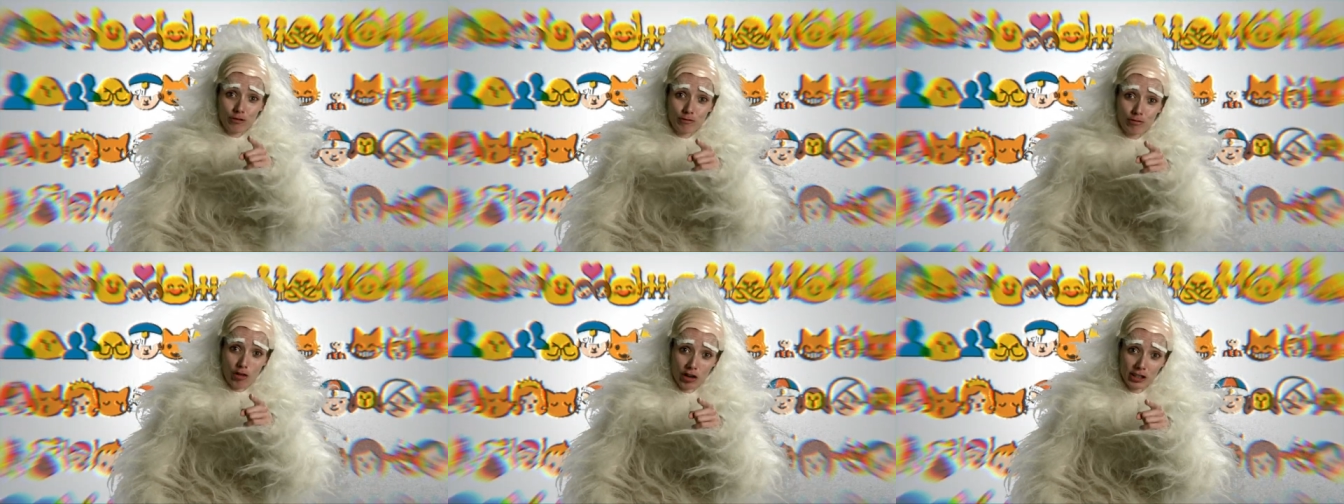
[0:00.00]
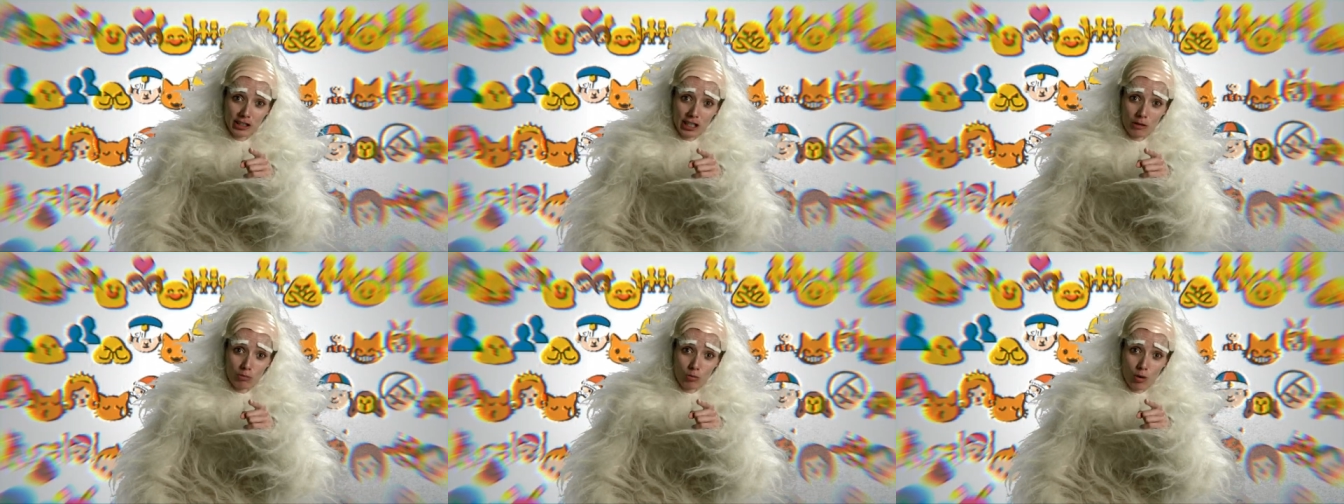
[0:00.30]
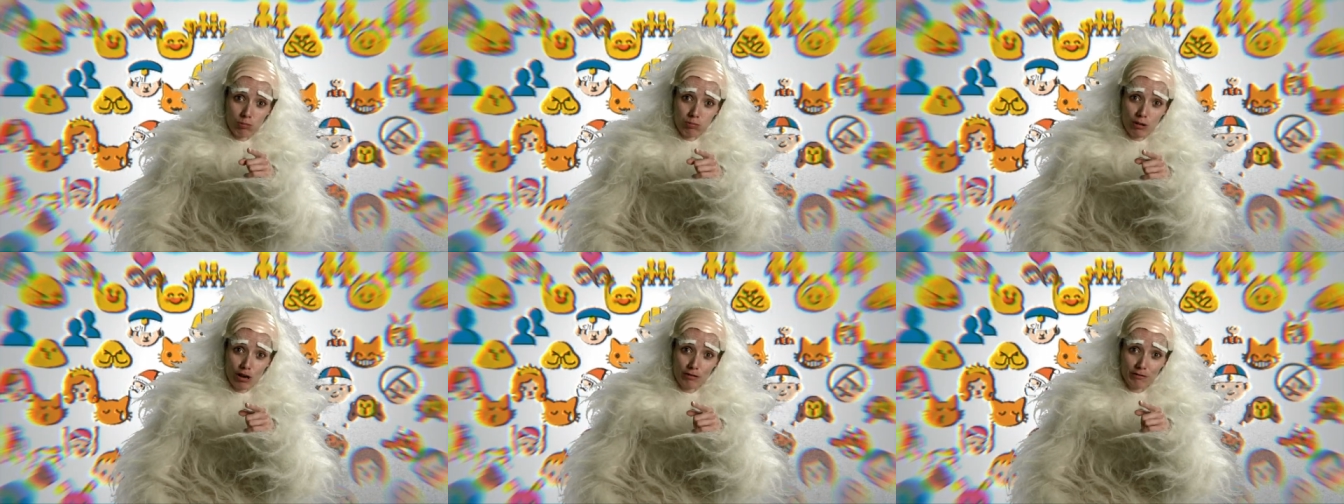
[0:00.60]
to find out
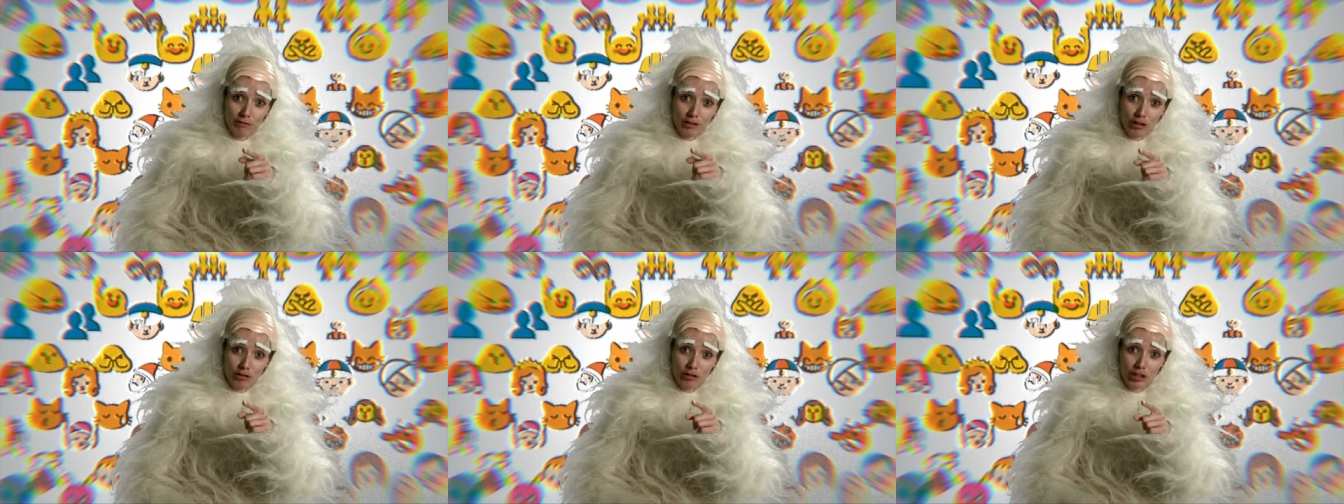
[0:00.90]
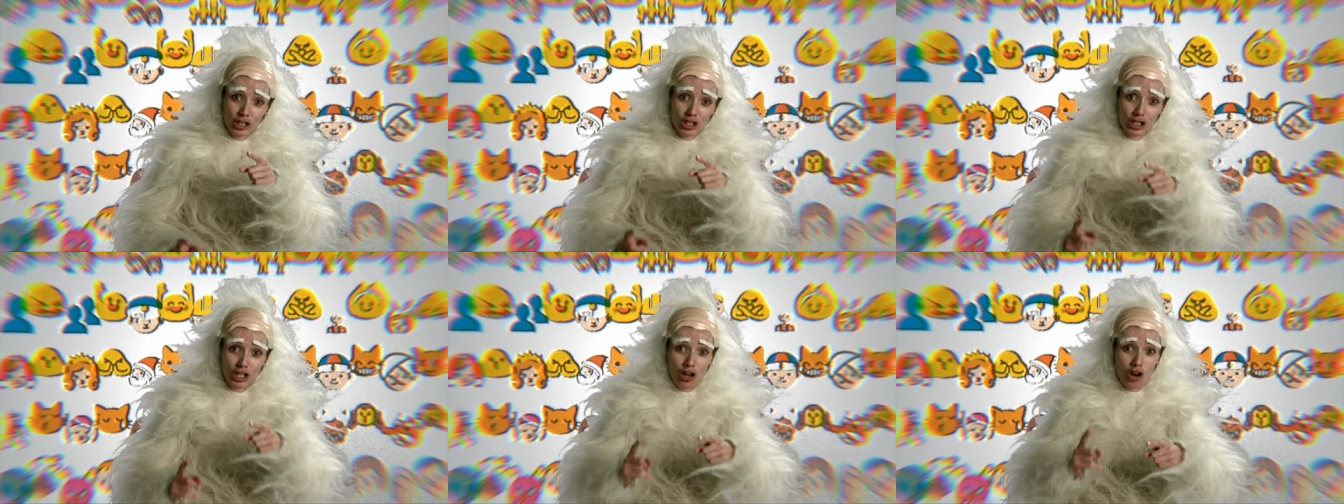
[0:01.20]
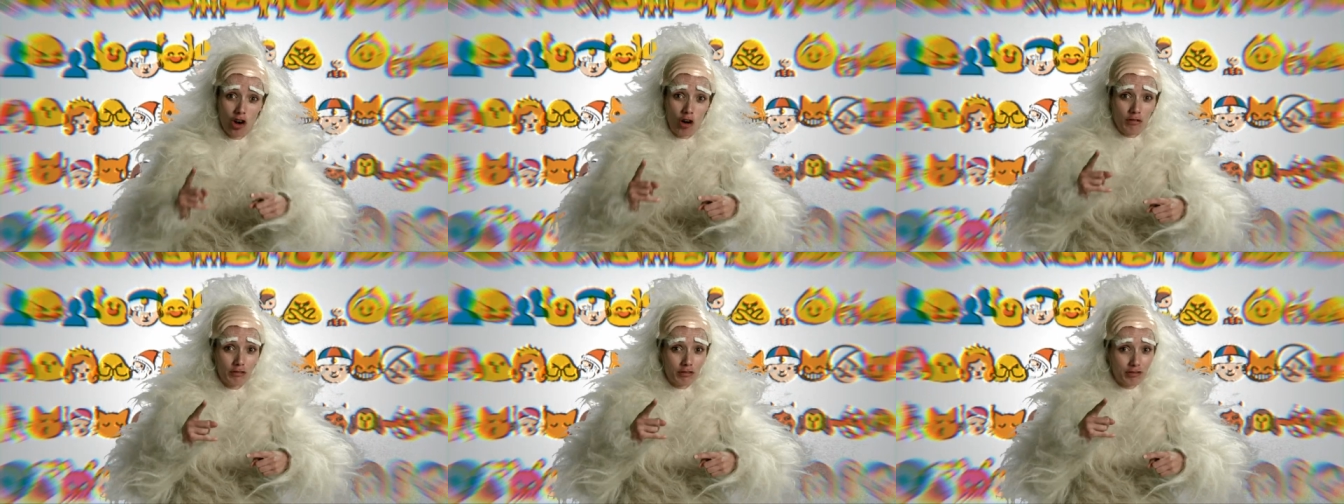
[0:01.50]
what my feelings
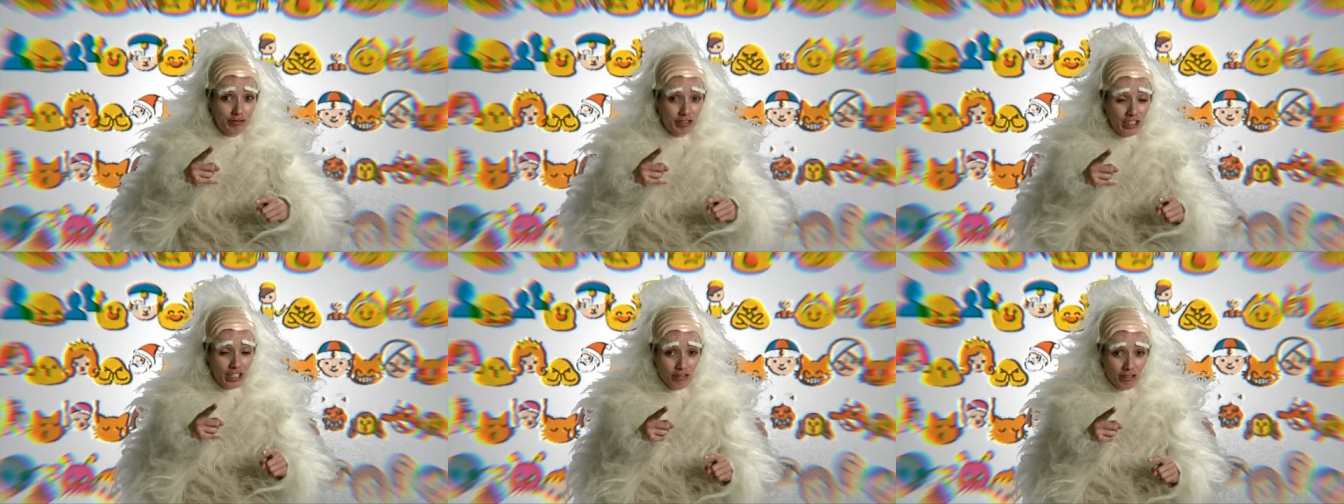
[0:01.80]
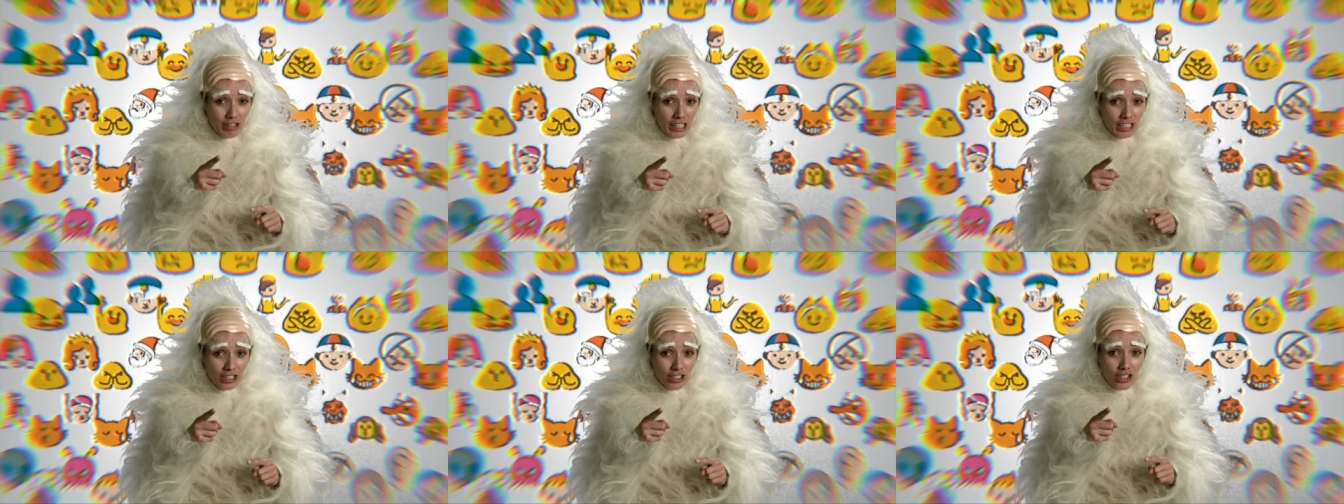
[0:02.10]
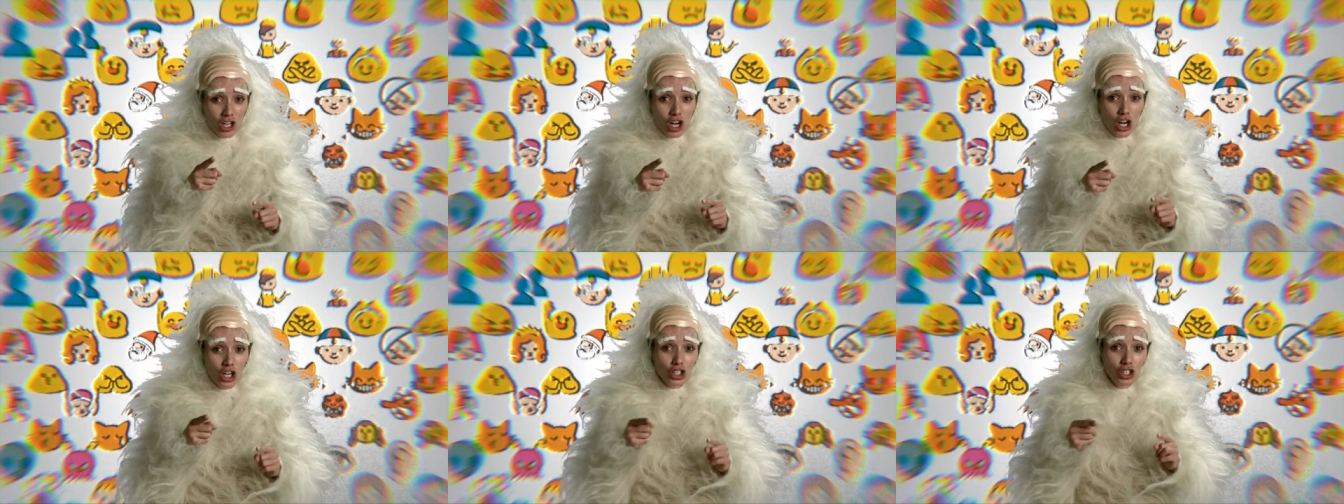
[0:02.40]
are on
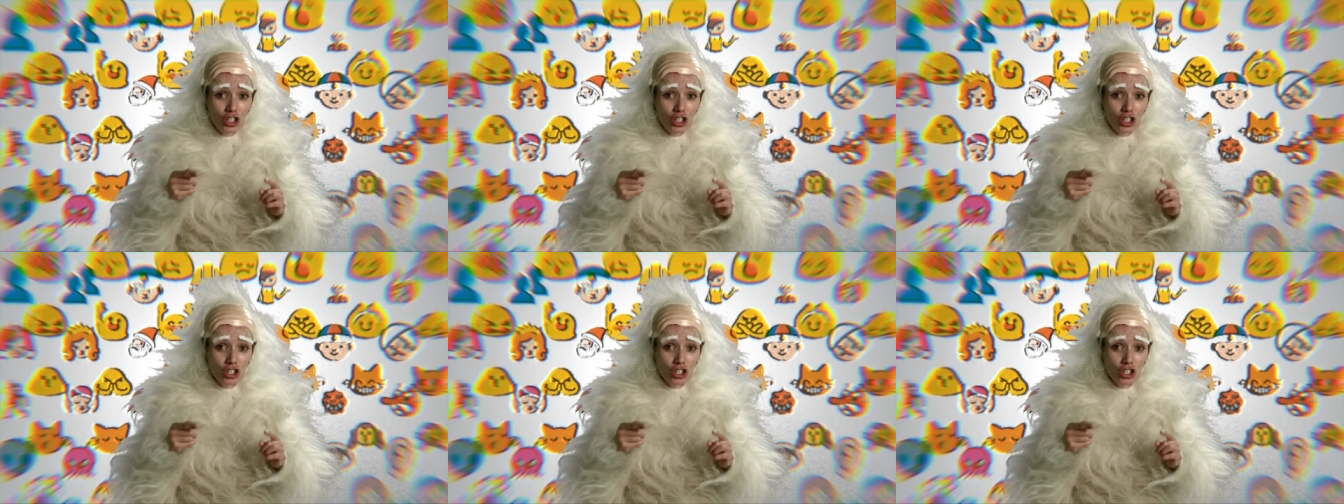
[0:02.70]
feelings,